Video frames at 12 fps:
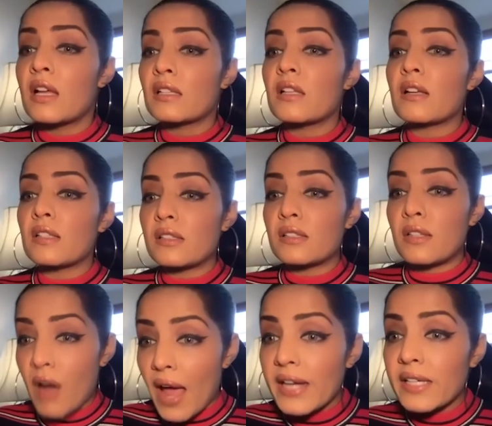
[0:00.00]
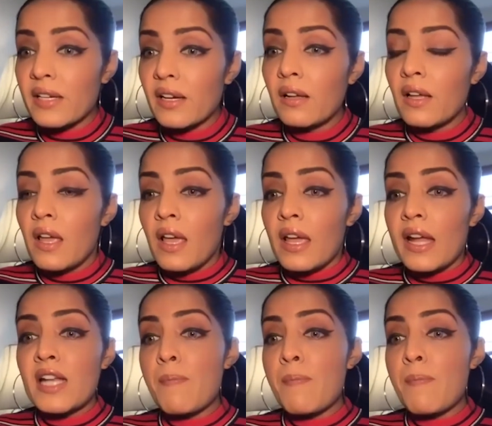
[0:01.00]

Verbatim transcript: the the writer it